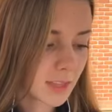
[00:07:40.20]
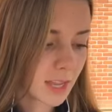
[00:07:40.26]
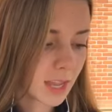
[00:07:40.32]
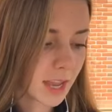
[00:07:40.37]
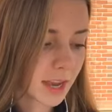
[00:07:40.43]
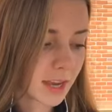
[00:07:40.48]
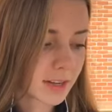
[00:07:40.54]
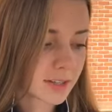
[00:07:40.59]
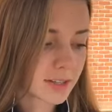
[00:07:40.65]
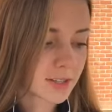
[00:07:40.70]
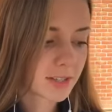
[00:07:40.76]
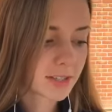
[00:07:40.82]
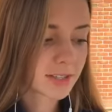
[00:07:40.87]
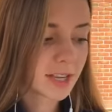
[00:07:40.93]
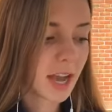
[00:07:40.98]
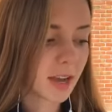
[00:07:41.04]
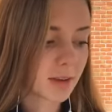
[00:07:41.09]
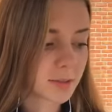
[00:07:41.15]

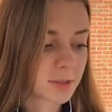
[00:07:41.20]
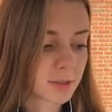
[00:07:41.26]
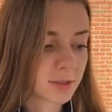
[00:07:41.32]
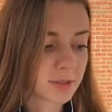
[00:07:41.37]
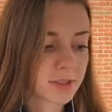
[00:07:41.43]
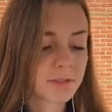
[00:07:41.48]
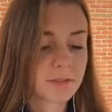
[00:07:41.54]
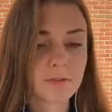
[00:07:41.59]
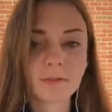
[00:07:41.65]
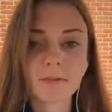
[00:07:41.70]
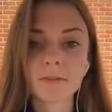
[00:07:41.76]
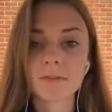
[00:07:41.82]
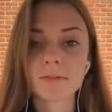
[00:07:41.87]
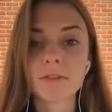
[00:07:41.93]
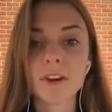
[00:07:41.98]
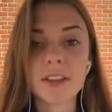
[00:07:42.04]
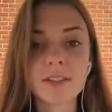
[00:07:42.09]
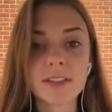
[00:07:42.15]
yeah, so it's
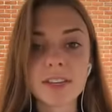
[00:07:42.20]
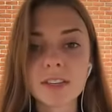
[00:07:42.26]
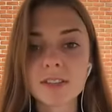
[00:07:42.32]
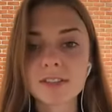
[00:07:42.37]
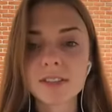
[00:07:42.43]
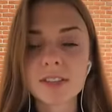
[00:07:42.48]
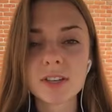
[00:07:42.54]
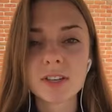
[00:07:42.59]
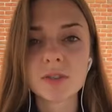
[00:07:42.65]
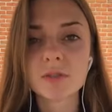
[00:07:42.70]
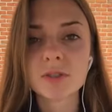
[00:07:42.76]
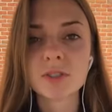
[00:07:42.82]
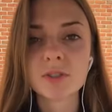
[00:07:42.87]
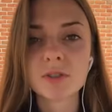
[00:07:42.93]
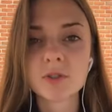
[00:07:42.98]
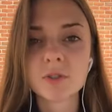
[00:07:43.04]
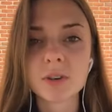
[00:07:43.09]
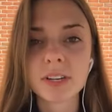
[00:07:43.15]
fun things that you
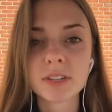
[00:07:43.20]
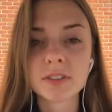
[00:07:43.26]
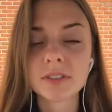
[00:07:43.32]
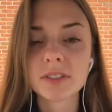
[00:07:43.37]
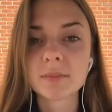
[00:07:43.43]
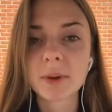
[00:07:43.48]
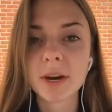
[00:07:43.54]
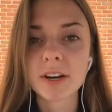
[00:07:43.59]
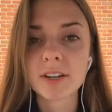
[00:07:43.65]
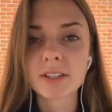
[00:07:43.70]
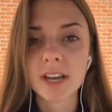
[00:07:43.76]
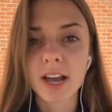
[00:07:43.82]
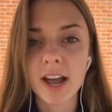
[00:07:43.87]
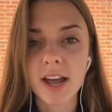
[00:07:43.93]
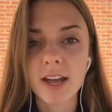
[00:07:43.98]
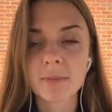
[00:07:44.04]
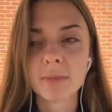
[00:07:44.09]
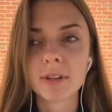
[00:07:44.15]
do in your spare
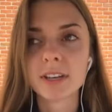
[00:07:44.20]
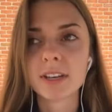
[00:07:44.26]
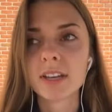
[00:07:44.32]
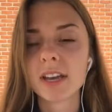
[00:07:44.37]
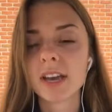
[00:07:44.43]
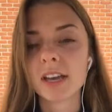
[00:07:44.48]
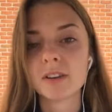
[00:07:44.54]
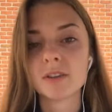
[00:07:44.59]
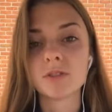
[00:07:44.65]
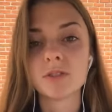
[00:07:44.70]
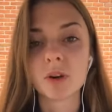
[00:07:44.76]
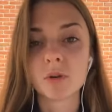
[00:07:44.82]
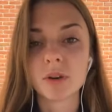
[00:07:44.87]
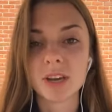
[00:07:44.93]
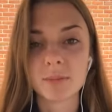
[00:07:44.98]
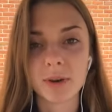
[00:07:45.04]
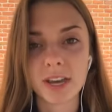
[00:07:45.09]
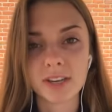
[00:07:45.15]
time and you
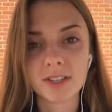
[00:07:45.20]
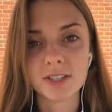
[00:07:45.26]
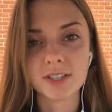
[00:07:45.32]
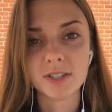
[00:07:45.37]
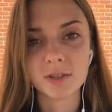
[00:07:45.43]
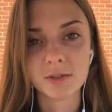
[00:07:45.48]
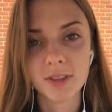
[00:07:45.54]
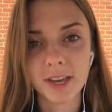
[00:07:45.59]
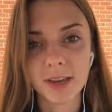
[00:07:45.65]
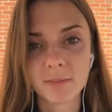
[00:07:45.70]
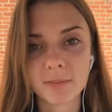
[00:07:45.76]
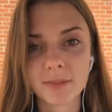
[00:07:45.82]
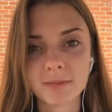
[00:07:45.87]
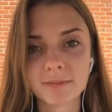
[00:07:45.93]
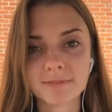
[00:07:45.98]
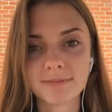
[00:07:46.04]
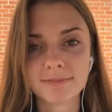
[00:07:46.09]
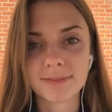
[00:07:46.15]
don't get paid to do them.
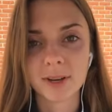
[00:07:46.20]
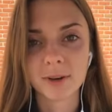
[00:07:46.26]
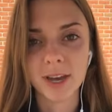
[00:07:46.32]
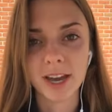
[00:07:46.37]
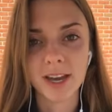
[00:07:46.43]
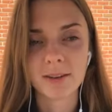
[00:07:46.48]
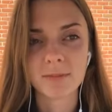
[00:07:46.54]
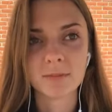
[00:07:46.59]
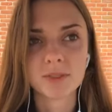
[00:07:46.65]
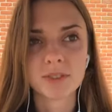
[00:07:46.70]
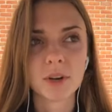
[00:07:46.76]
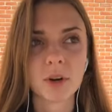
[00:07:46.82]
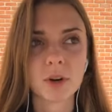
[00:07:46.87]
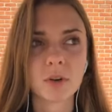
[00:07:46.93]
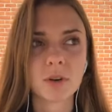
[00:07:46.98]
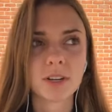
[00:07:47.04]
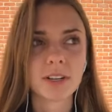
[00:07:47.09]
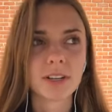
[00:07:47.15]
Okay,
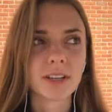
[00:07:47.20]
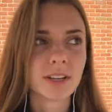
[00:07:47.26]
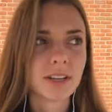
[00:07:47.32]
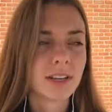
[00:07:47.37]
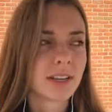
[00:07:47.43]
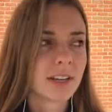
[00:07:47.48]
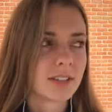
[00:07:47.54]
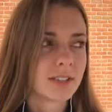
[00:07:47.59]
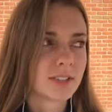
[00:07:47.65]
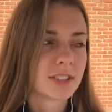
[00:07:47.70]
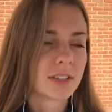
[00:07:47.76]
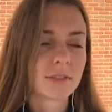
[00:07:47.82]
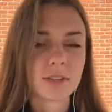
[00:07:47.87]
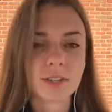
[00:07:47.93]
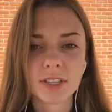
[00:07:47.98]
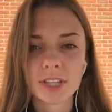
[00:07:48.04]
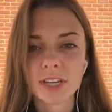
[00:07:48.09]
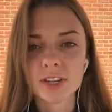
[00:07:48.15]
so it's
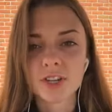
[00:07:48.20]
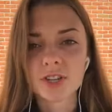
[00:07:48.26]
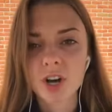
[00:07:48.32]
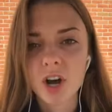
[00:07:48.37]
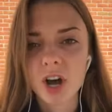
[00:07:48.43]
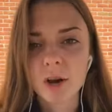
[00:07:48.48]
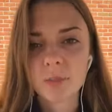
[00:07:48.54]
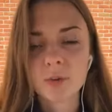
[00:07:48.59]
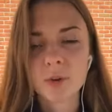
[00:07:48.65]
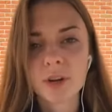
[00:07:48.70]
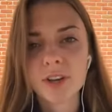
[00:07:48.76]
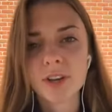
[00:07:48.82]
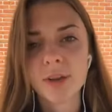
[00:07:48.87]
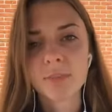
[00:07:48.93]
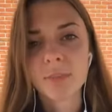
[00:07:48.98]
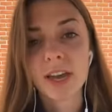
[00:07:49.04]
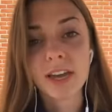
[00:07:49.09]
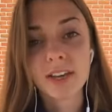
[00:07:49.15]
different than a job where you
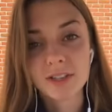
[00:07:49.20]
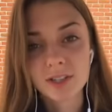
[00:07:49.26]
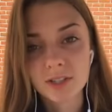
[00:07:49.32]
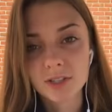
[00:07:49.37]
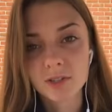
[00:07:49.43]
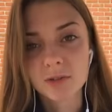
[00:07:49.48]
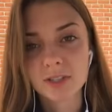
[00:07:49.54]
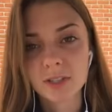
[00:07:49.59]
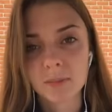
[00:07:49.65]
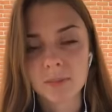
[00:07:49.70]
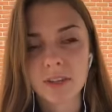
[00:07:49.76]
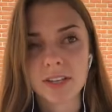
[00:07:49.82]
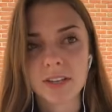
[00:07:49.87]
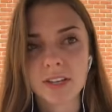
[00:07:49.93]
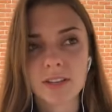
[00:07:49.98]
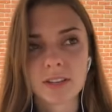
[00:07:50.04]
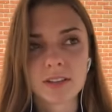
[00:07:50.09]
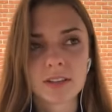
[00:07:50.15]
get paid to do
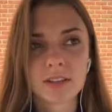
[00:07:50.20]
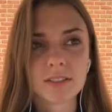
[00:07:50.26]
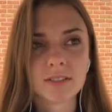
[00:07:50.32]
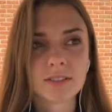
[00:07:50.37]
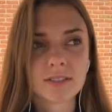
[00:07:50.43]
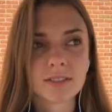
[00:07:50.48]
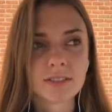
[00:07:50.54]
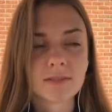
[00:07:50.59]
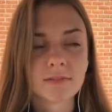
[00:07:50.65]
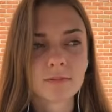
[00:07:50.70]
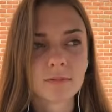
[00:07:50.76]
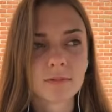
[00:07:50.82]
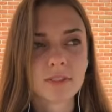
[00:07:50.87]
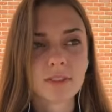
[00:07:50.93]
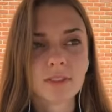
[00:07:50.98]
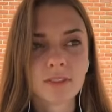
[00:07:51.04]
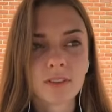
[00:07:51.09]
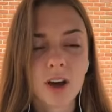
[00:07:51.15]
something. It's
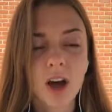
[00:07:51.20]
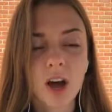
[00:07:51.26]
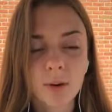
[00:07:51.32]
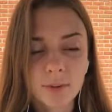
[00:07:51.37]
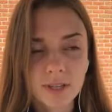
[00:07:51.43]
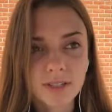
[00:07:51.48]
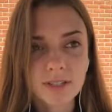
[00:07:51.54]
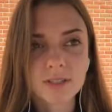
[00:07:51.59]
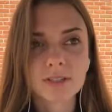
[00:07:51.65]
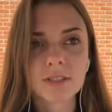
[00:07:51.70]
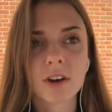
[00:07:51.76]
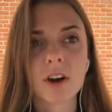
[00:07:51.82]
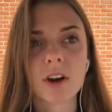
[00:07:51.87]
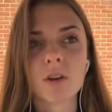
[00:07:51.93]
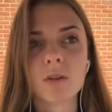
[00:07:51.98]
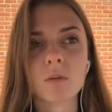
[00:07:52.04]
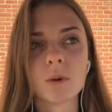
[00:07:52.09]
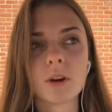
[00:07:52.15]
hobbies
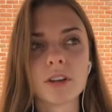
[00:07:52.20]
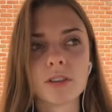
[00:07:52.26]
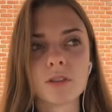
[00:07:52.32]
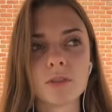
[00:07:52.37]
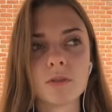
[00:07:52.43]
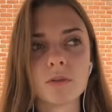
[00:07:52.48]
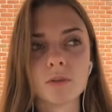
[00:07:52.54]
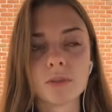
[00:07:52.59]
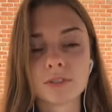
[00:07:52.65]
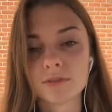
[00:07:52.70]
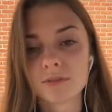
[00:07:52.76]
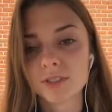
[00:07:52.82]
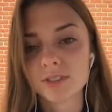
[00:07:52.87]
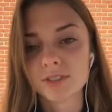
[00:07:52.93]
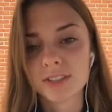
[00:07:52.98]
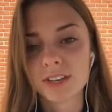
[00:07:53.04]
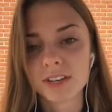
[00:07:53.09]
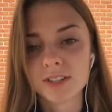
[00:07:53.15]
are what you
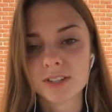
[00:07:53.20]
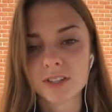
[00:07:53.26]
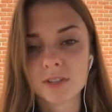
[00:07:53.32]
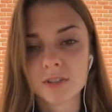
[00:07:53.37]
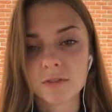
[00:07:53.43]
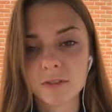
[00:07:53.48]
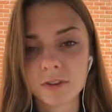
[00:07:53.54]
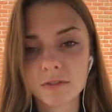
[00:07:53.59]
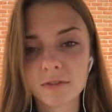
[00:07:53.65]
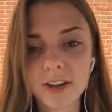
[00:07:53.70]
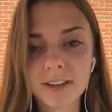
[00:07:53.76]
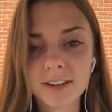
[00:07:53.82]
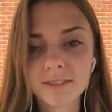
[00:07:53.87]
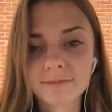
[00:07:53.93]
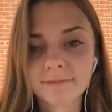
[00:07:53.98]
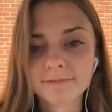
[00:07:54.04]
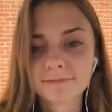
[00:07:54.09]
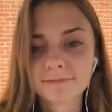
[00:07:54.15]
just like to do for fun.